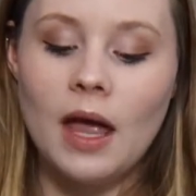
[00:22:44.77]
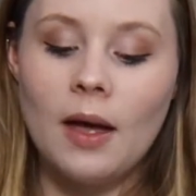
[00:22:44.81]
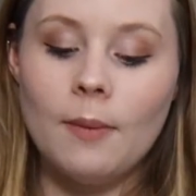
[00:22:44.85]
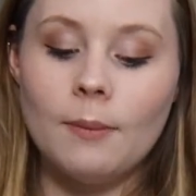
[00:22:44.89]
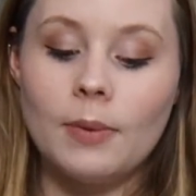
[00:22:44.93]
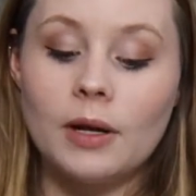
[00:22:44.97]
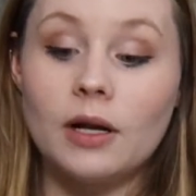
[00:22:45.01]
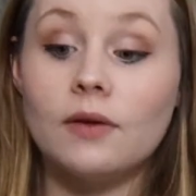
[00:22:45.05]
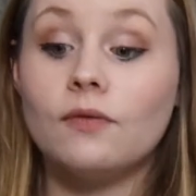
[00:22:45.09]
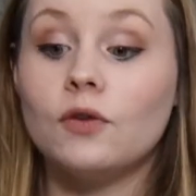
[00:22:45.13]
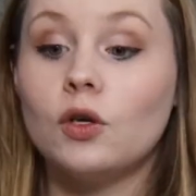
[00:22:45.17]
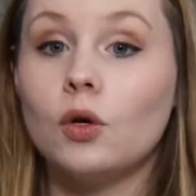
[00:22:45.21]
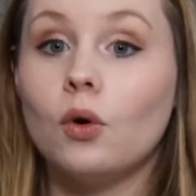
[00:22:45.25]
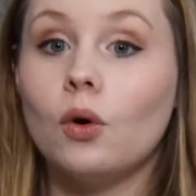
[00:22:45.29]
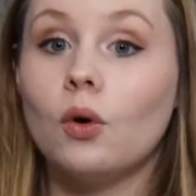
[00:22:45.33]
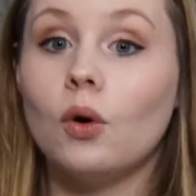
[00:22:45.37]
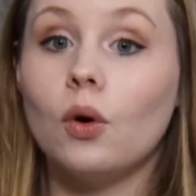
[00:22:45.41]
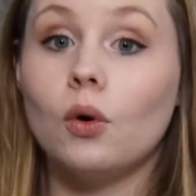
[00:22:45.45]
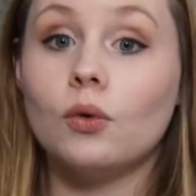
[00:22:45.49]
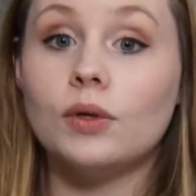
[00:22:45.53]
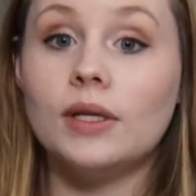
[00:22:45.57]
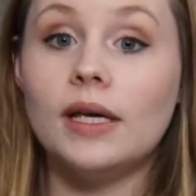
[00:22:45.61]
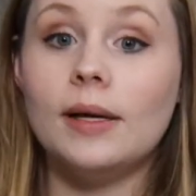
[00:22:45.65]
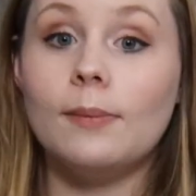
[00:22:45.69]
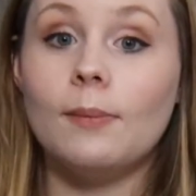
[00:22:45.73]
But if you
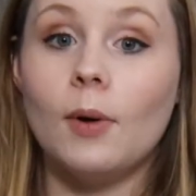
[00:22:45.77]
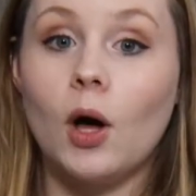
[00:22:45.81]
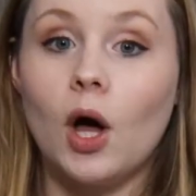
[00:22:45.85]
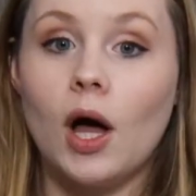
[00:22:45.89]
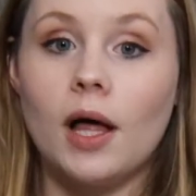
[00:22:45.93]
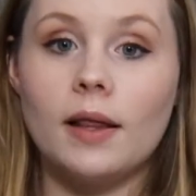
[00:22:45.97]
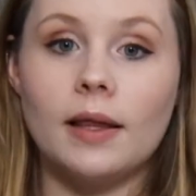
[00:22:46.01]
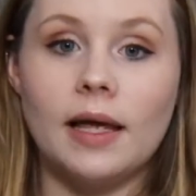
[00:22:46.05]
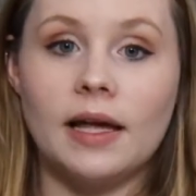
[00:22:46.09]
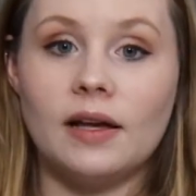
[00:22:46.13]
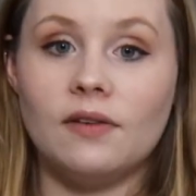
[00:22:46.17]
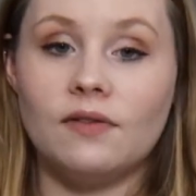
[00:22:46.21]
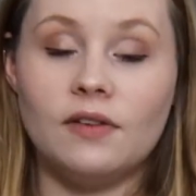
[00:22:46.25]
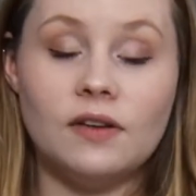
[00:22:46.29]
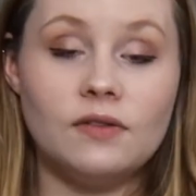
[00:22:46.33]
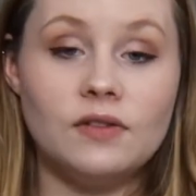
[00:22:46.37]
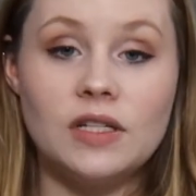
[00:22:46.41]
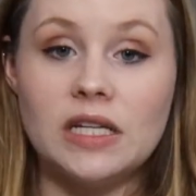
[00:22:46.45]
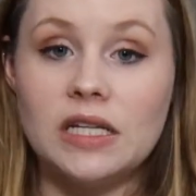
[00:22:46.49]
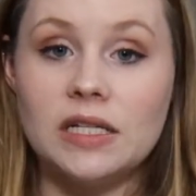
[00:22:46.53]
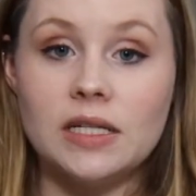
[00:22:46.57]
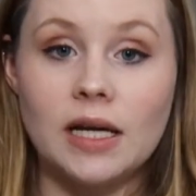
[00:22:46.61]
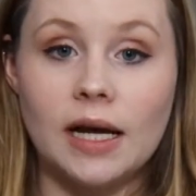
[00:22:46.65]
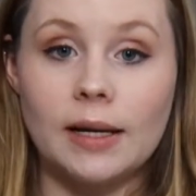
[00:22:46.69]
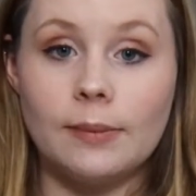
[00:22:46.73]
only bought like
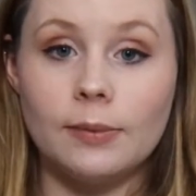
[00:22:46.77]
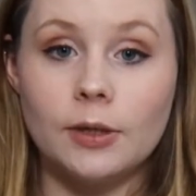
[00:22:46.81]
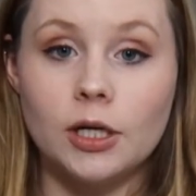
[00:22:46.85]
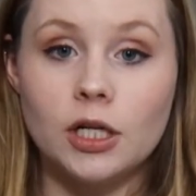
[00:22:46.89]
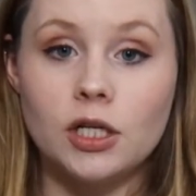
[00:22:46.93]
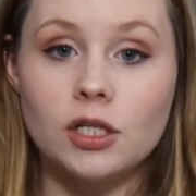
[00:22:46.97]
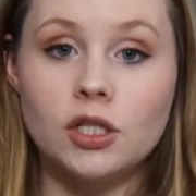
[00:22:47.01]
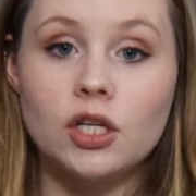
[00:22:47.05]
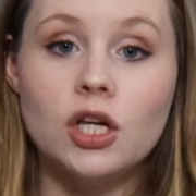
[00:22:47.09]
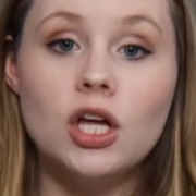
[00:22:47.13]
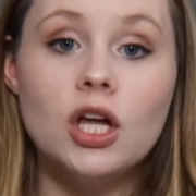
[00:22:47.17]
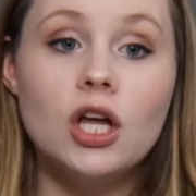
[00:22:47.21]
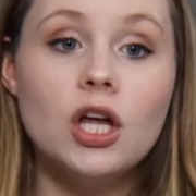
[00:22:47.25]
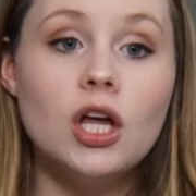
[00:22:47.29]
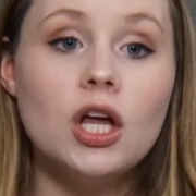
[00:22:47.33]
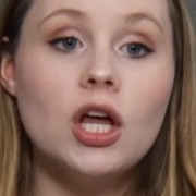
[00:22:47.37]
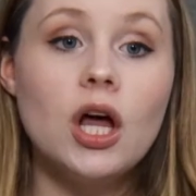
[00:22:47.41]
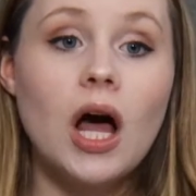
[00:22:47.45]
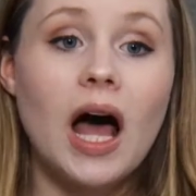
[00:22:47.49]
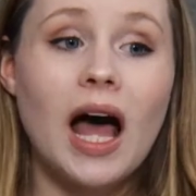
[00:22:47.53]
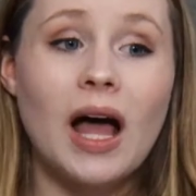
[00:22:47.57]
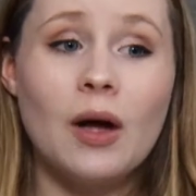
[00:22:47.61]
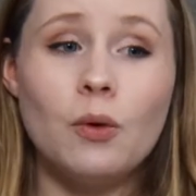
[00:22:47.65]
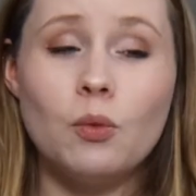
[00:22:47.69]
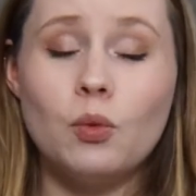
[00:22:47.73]
15 diapers,
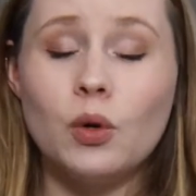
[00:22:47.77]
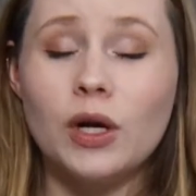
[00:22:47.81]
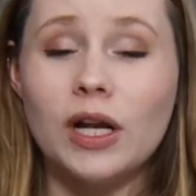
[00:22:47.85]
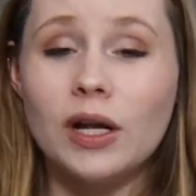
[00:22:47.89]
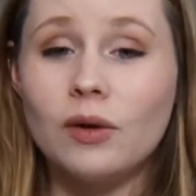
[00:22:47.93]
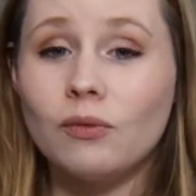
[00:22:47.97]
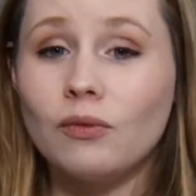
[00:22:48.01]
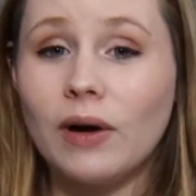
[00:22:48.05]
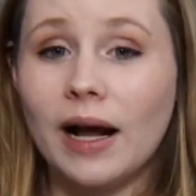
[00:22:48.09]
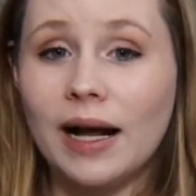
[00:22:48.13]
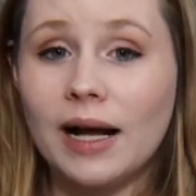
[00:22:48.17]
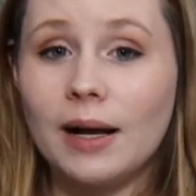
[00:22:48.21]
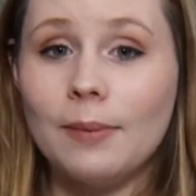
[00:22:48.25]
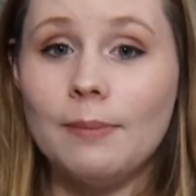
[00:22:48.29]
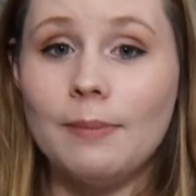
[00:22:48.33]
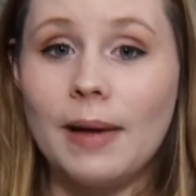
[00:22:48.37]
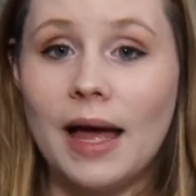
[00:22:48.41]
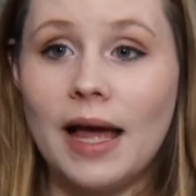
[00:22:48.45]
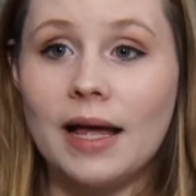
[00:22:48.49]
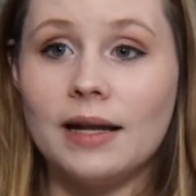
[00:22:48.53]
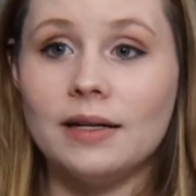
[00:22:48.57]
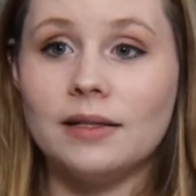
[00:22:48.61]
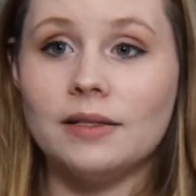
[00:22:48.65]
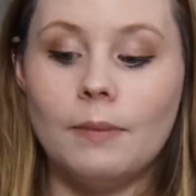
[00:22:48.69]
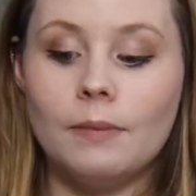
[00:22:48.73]
I wouldn't
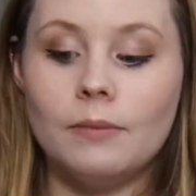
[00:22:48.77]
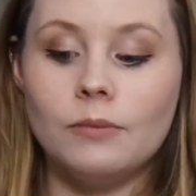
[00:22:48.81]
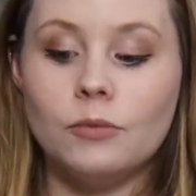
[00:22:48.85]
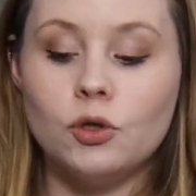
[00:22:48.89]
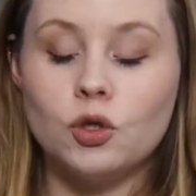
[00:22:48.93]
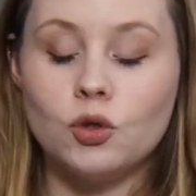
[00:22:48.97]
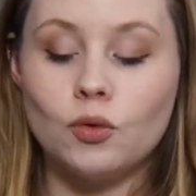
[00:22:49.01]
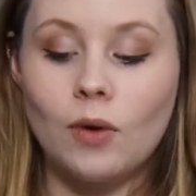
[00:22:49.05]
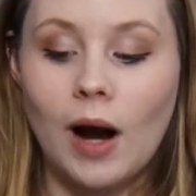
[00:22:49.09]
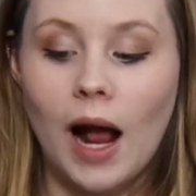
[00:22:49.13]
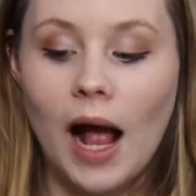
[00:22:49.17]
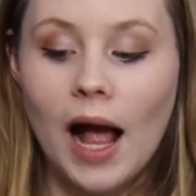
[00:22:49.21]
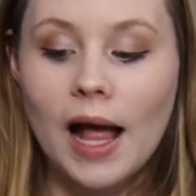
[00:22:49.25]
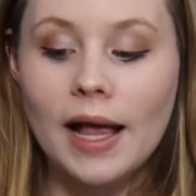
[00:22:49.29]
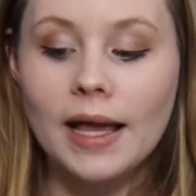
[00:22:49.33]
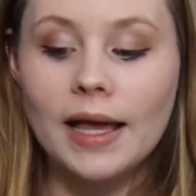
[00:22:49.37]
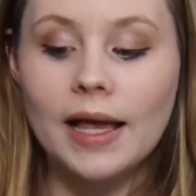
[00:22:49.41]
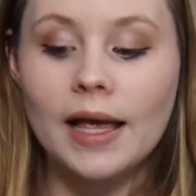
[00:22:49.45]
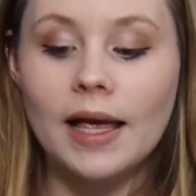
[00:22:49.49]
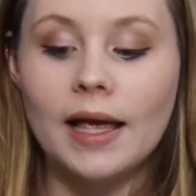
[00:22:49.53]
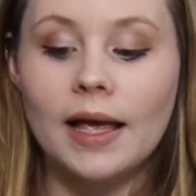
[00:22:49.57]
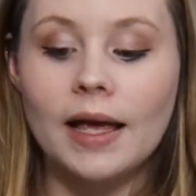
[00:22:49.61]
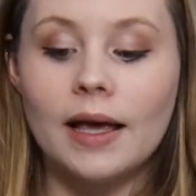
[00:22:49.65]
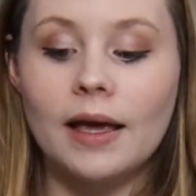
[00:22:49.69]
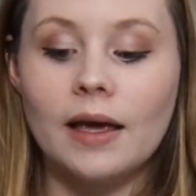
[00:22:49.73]
recommend
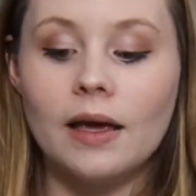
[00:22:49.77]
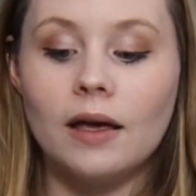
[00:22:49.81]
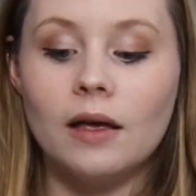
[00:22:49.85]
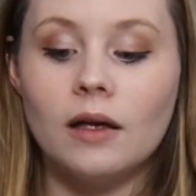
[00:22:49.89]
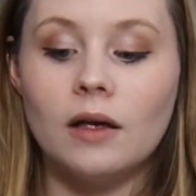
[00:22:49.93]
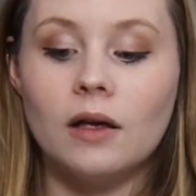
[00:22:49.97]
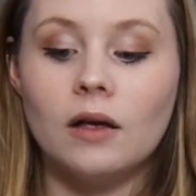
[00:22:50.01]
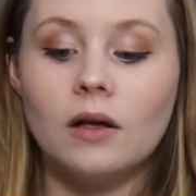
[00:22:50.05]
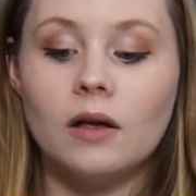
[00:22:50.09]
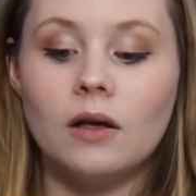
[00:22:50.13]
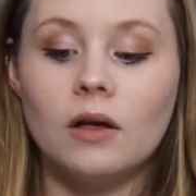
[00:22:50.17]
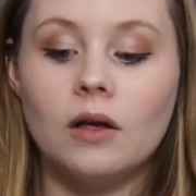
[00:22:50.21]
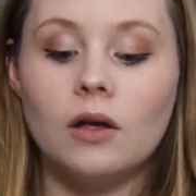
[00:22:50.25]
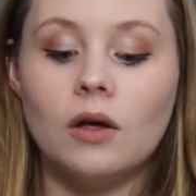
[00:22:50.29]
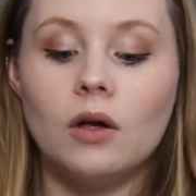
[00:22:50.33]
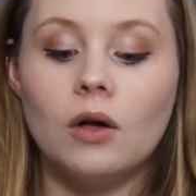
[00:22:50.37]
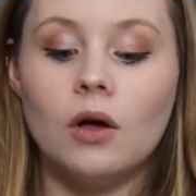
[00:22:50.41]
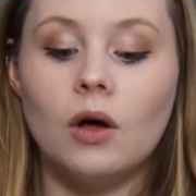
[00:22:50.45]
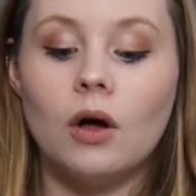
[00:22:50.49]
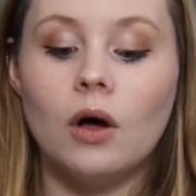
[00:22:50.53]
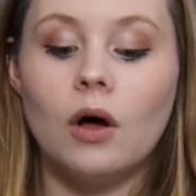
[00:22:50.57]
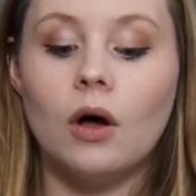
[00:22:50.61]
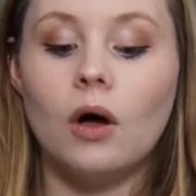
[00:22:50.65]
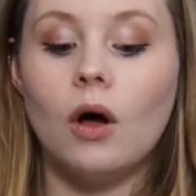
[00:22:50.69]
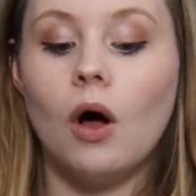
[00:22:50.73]
drying
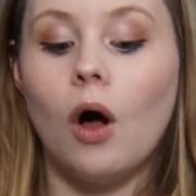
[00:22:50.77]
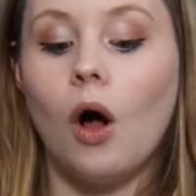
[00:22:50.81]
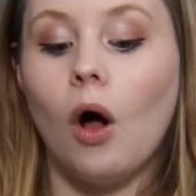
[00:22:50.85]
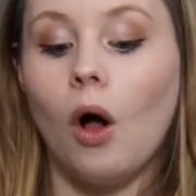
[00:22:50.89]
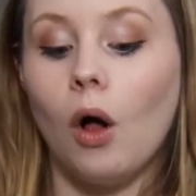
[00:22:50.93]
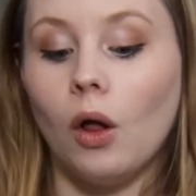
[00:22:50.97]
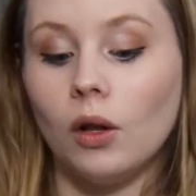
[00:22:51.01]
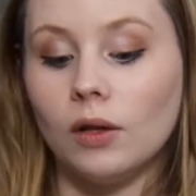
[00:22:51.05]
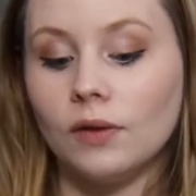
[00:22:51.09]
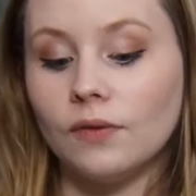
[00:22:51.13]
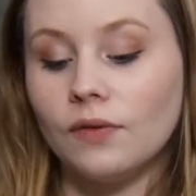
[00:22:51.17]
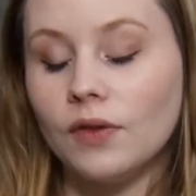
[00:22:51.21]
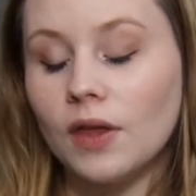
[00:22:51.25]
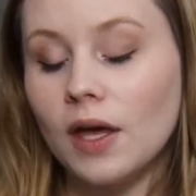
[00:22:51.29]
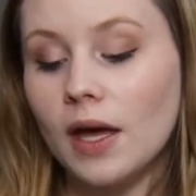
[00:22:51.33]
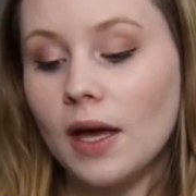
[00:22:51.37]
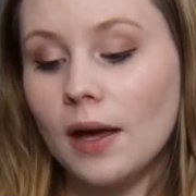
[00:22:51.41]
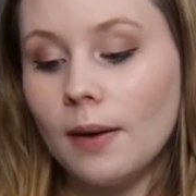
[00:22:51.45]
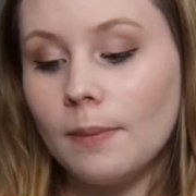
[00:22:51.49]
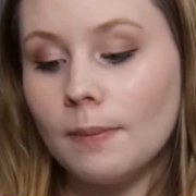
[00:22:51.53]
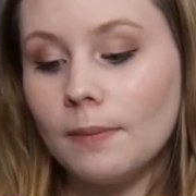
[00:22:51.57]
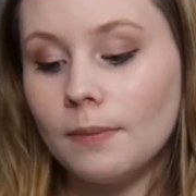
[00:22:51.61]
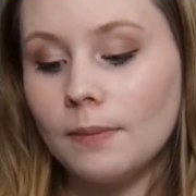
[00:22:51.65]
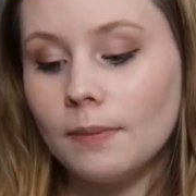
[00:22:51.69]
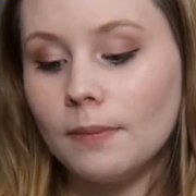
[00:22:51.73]
all of
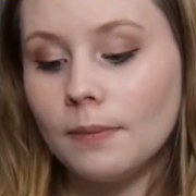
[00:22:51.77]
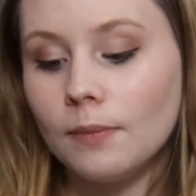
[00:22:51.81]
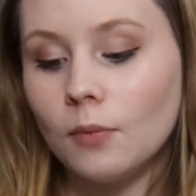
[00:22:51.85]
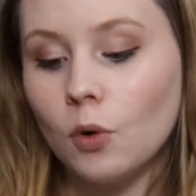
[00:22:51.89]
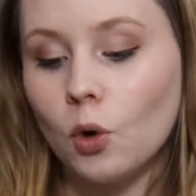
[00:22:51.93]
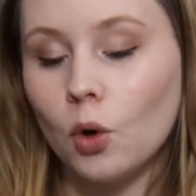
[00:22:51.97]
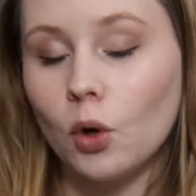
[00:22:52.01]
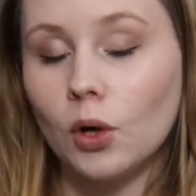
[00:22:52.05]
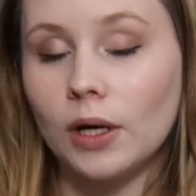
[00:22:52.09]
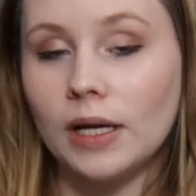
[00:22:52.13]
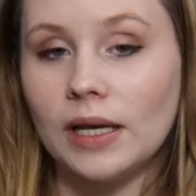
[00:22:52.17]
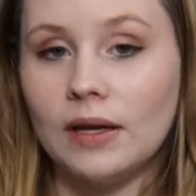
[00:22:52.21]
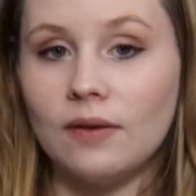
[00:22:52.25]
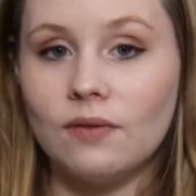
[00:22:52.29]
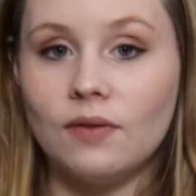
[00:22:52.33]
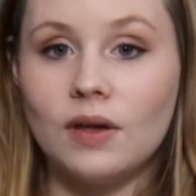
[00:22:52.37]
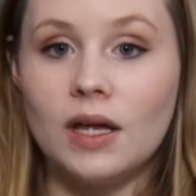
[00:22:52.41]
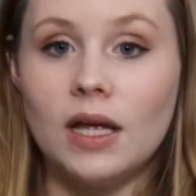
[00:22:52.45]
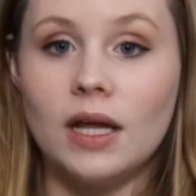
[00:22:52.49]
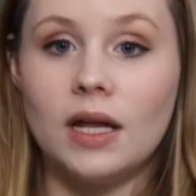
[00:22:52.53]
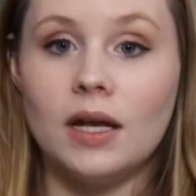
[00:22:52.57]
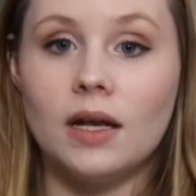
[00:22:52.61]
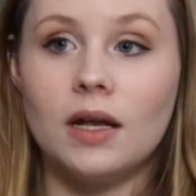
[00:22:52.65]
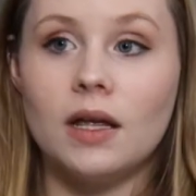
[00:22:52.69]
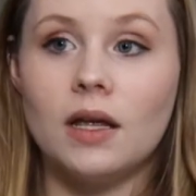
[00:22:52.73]
them or
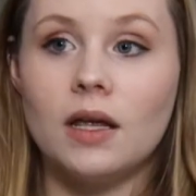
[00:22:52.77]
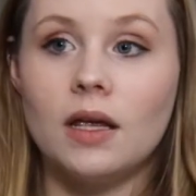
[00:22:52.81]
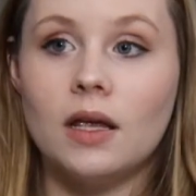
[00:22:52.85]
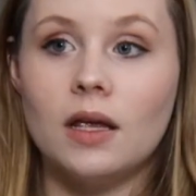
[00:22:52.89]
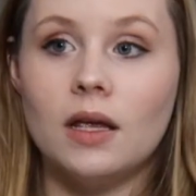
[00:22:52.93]
even